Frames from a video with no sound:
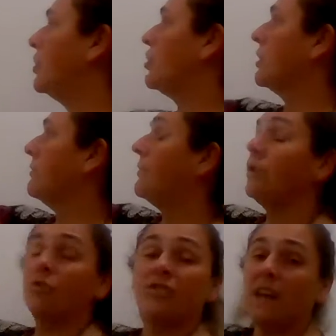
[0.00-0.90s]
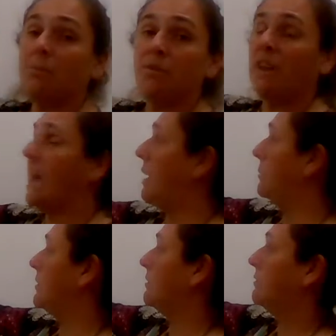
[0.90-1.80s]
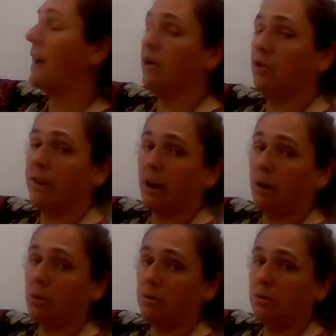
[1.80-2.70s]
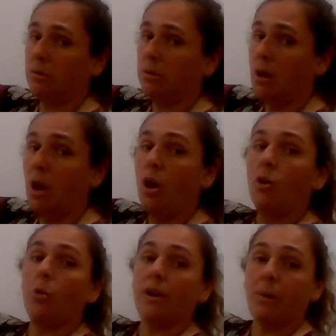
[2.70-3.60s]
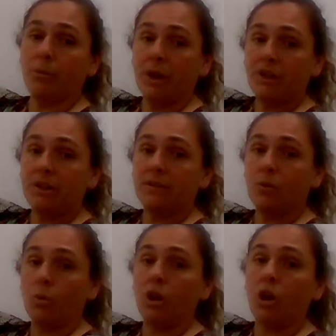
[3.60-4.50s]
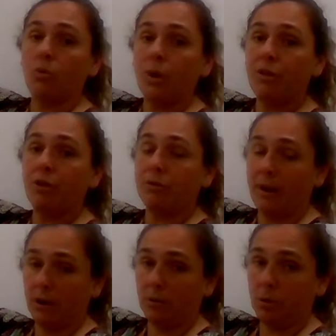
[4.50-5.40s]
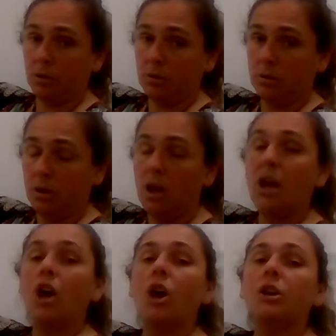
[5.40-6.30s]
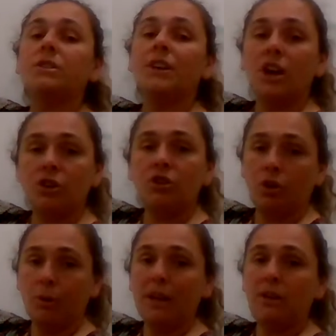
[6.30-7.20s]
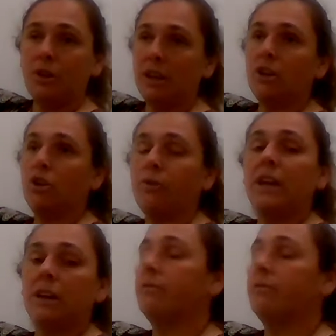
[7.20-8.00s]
So you're going to, same steps, find your variable, what operation is going on with your variable. To undo it, you need to do the